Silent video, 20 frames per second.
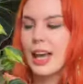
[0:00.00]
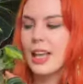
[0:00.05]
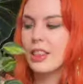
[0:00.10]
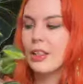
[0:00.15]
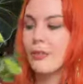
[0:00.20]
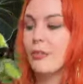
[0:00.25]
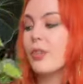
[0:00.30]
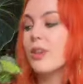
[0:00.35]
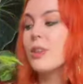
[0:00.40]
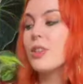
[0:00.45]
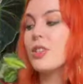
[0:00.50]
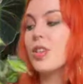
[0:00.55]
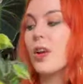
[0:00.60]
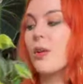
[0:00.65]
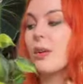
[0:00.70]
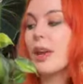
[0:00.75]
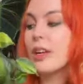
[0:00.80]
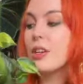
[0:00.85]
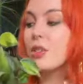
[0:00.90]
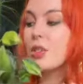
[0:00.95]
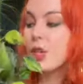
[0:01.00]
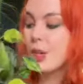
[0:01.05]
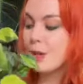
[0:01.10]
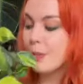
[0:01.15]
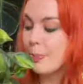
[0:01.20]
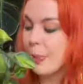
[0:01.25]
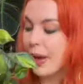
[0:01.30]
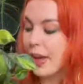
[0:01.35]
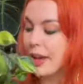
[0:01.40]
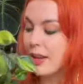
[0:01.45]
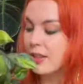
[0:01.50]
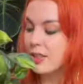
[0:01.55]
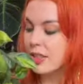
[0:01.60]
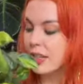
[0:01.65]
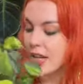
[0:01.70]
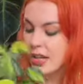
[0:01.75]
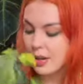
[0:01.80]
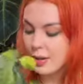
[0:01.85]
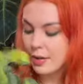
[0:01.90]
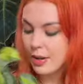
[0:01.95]
and the roots don't get too big so
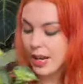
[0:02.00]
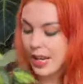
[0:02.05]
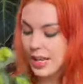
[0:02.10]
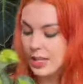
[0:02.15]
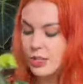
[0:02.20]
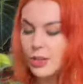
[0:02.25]
you don't need